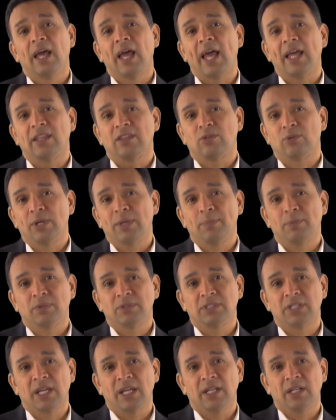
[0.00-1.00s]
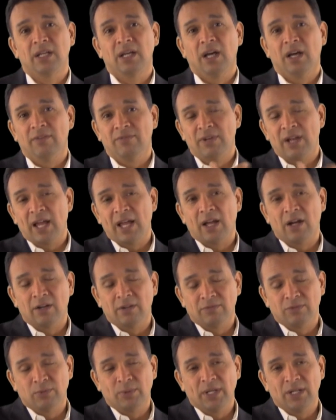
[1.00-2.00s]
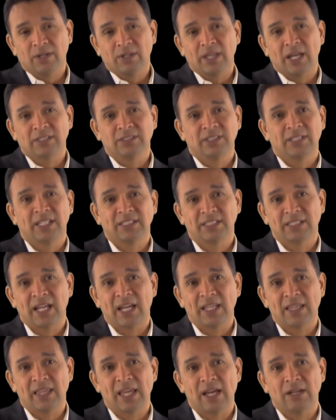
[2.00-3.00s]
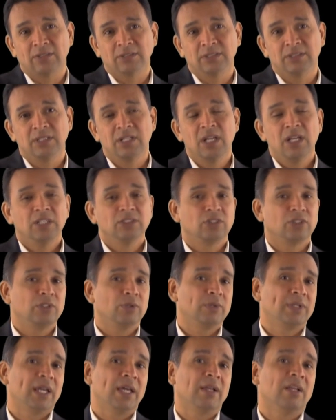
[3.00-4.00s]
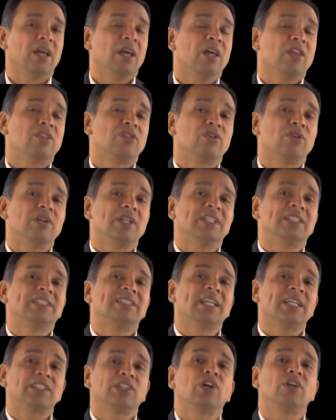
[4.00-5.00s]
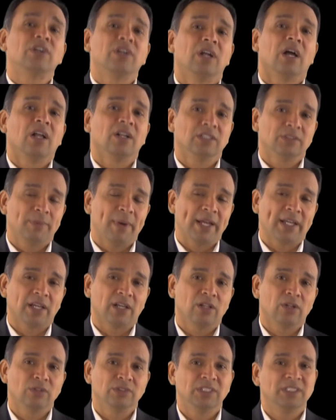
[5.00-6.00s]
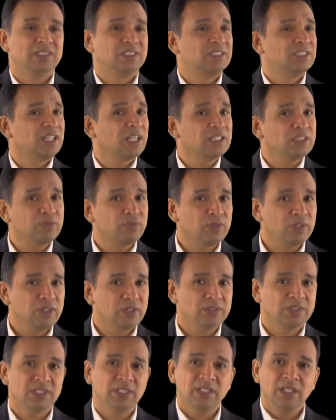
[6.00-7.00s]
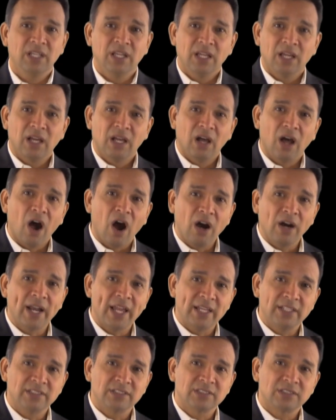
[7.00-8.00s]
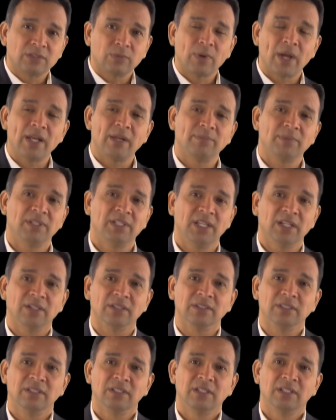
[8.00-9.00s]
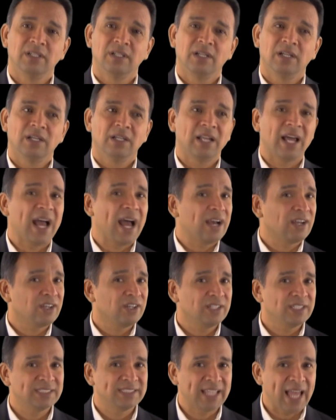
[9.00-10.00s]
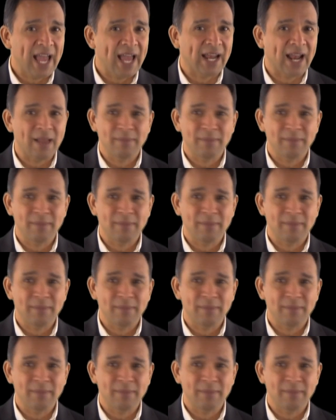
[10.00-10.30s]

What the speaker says: At 3% of $300,000, that's $9,000. So you would get $3,600 back at closing just for using our agents to write up the deal. Now, how good is that?